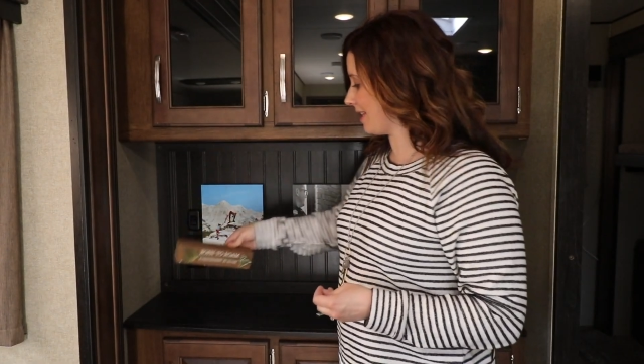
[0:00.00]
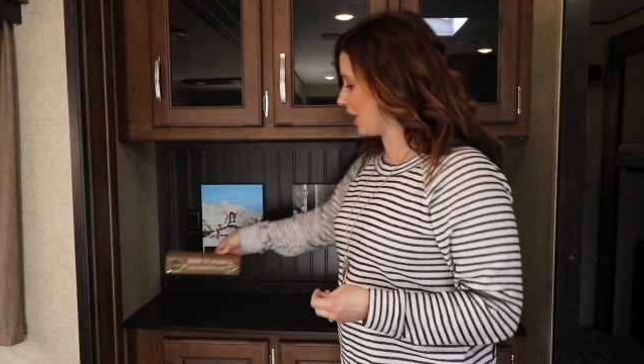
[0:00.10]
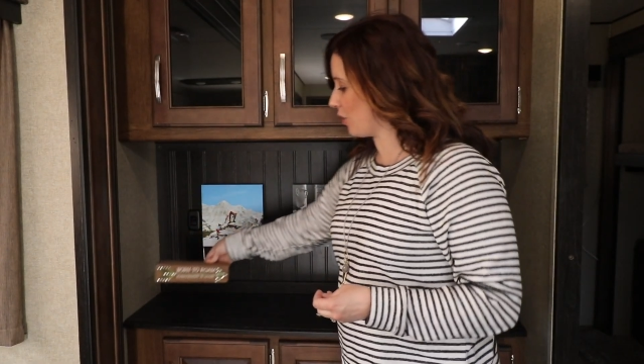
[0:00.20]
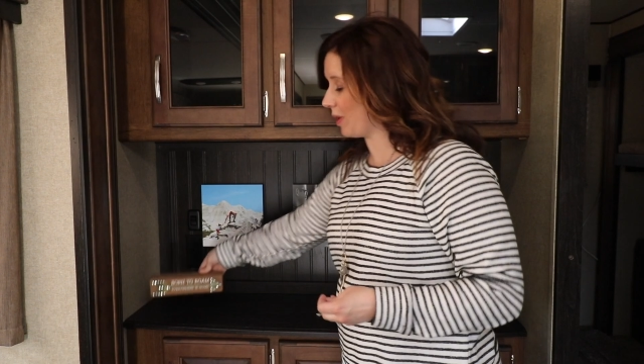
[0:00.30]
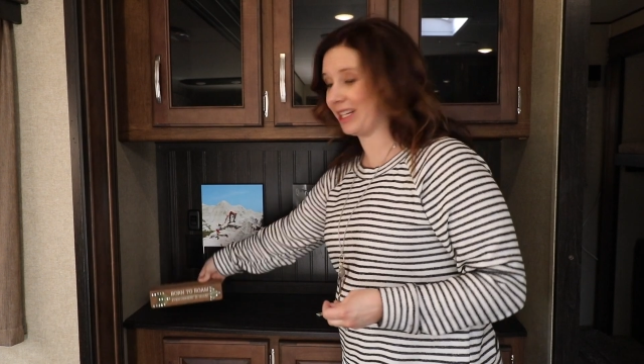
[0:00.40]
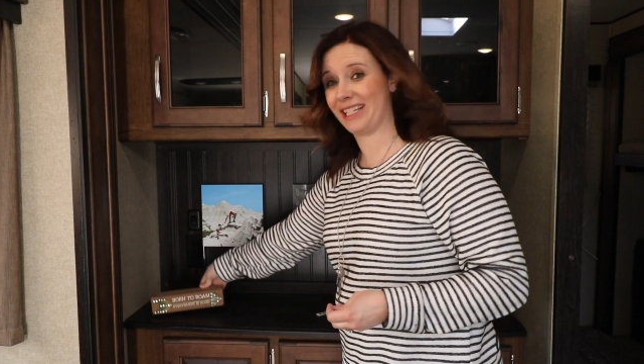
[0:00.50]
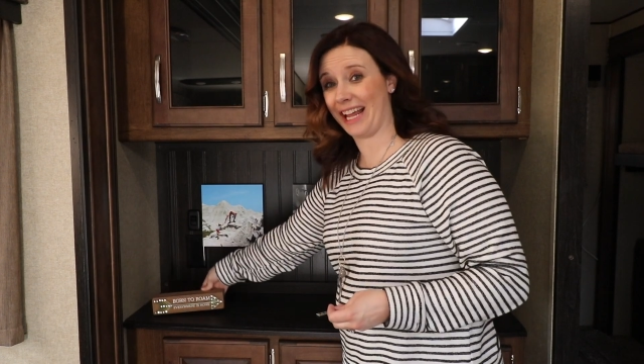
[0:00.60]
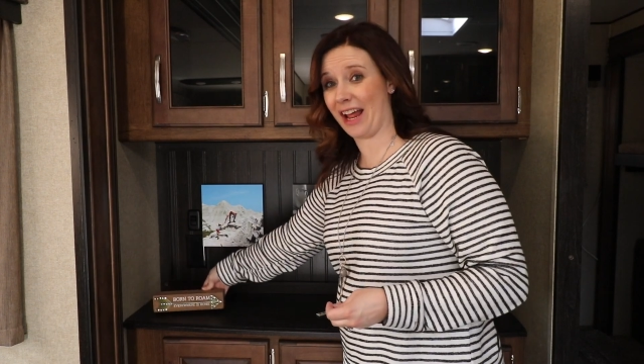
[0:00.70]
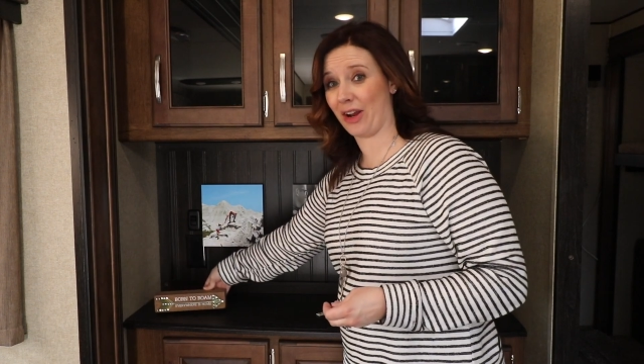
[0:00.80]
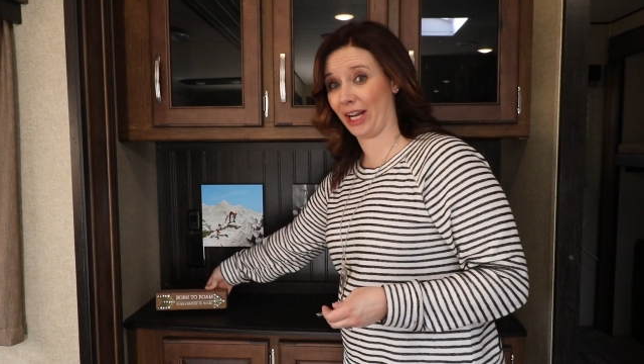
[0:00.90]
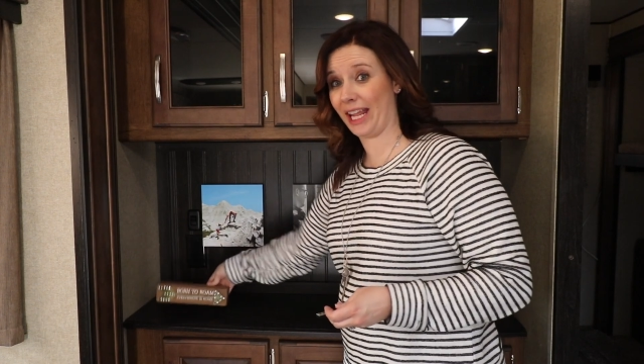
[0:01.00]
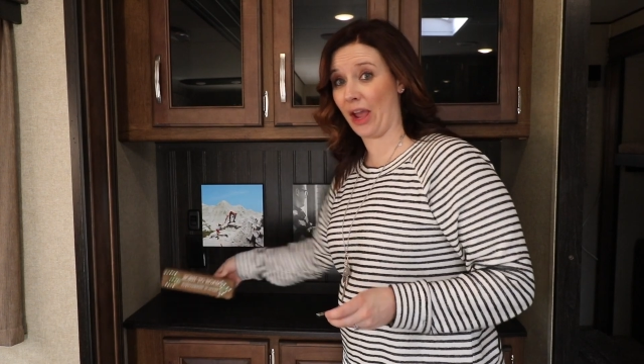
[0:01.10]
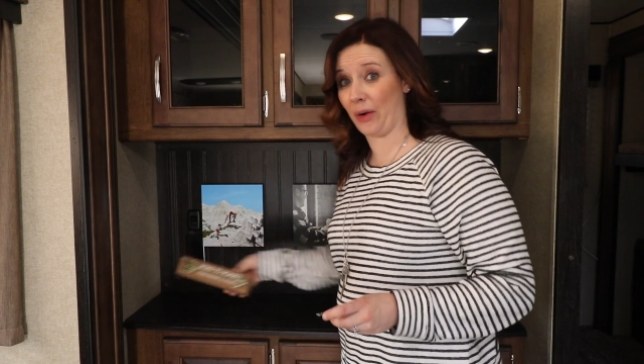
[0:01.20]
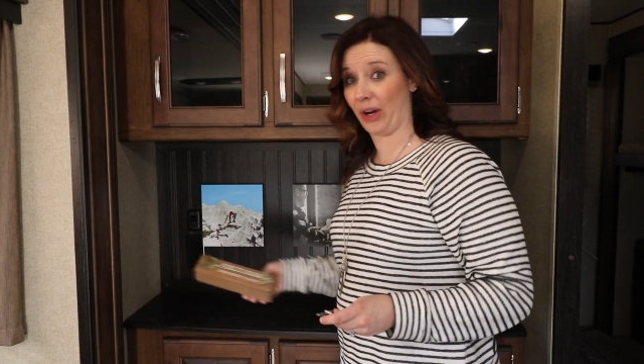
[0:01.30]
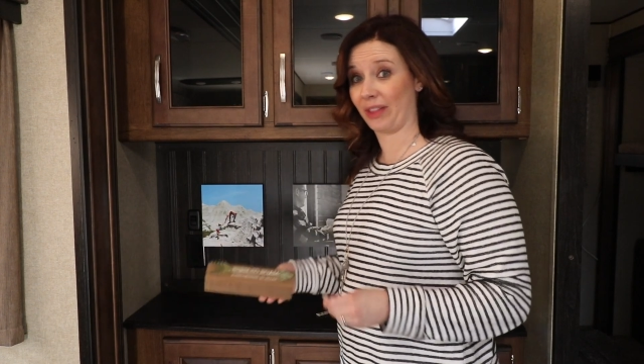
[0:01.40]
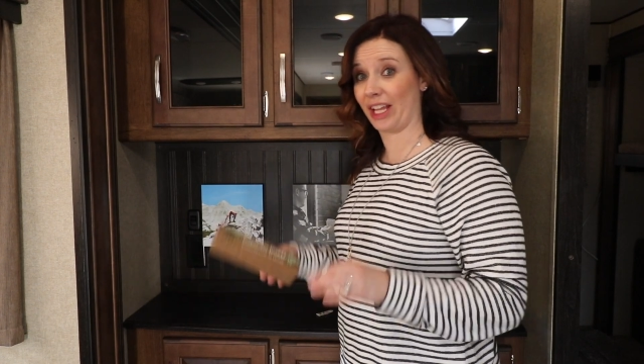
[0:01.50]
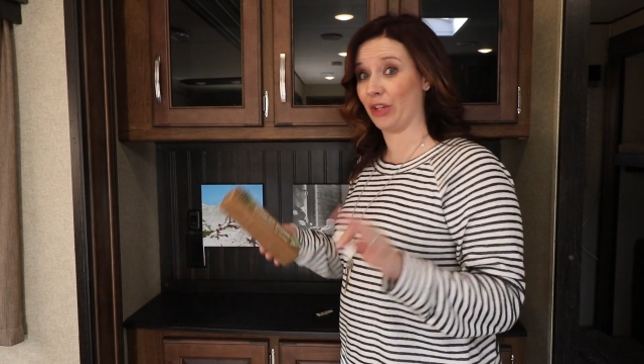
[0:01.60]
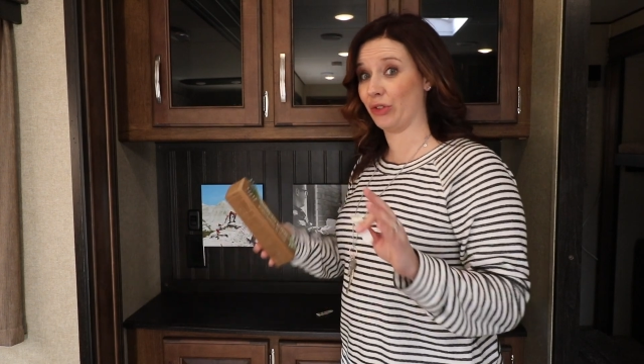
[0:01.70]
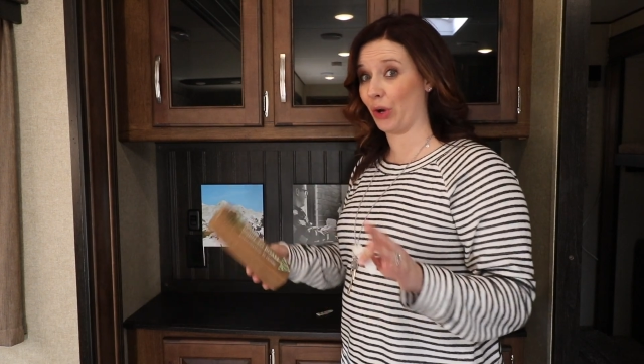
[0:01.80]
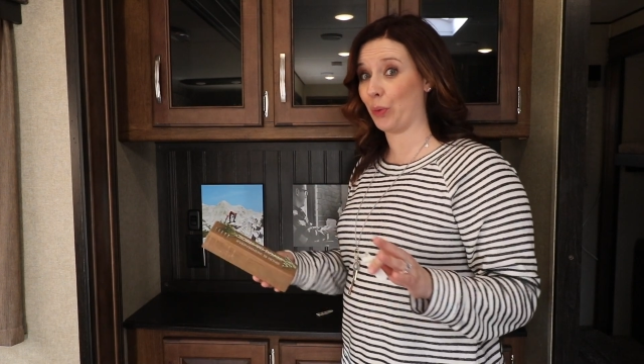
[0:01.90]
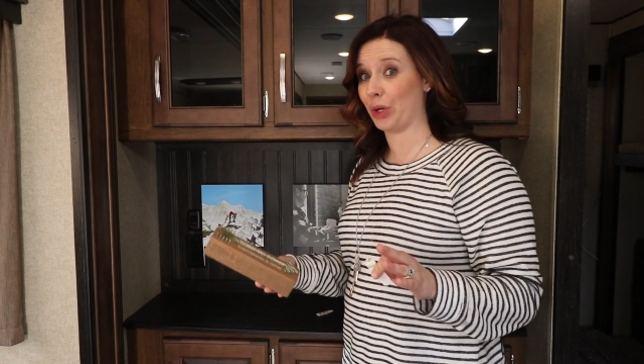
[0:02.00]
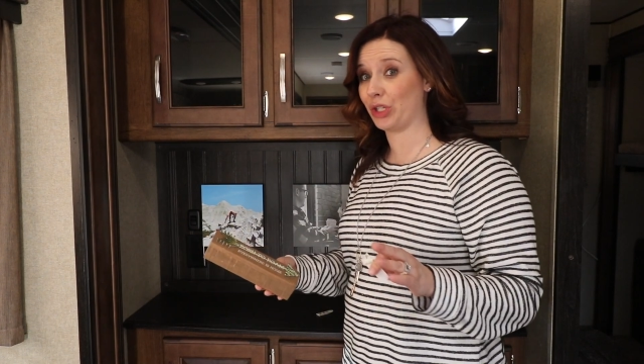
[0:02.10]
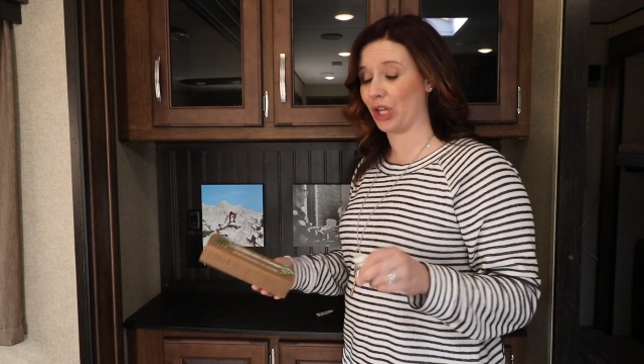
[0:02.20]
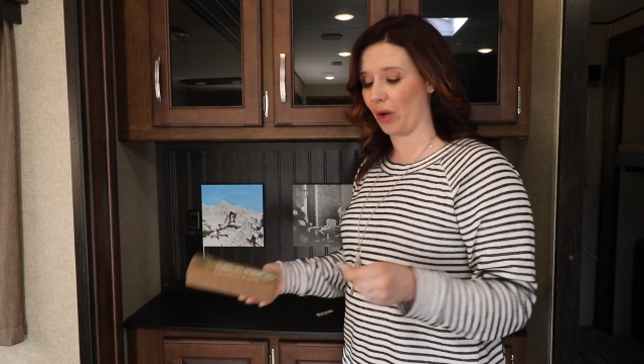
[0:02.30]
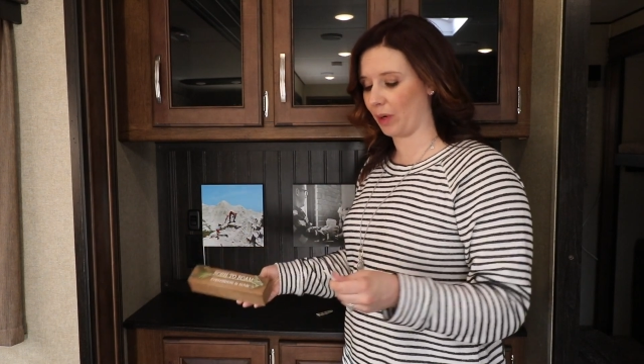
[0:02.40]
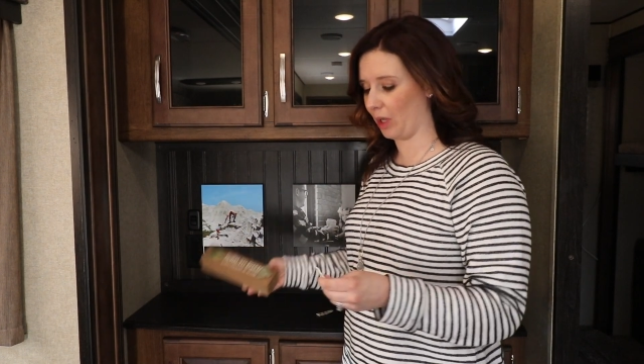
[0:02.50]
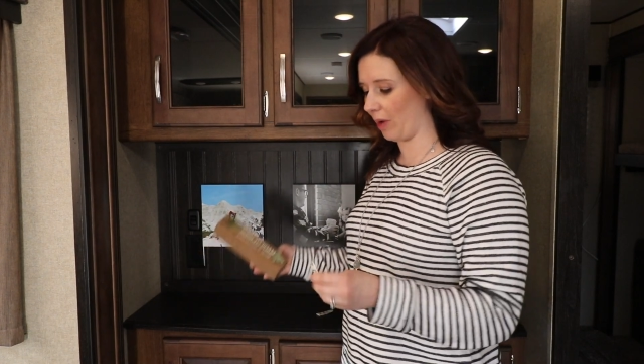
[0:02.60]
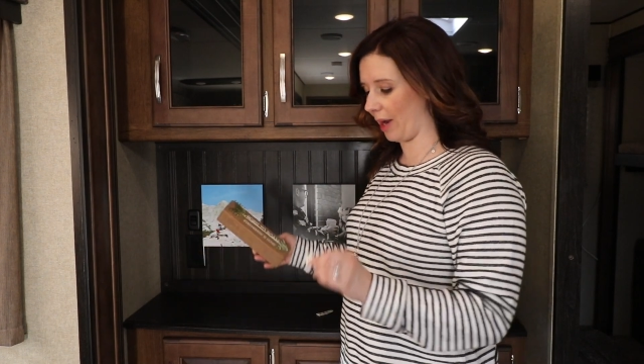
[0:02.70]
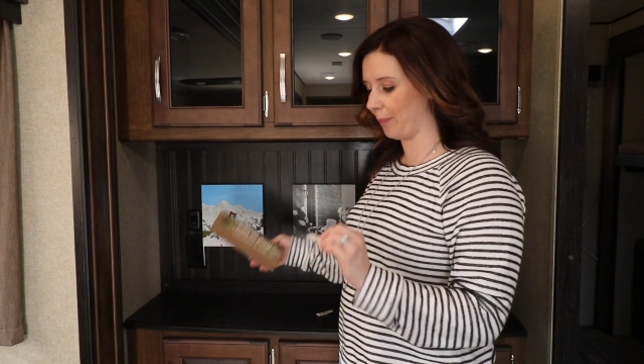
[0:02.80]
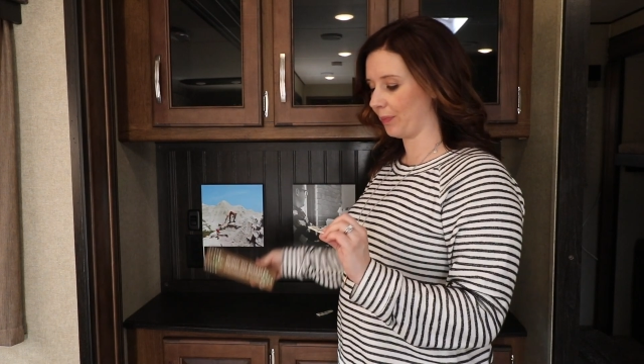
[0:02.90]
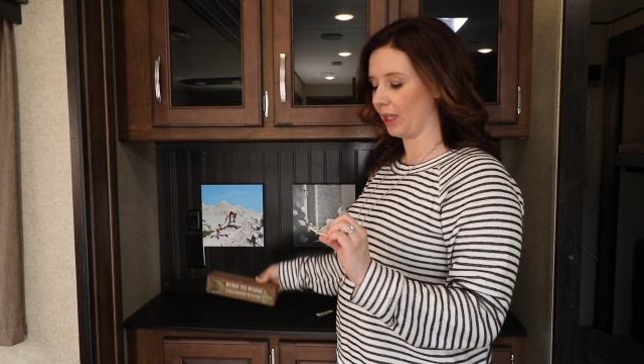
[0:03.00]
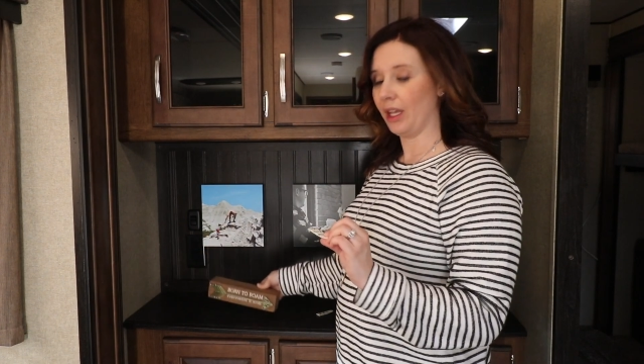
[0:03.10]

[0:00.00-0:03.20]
that you want to set out on a counter that you don't want to go anywhere.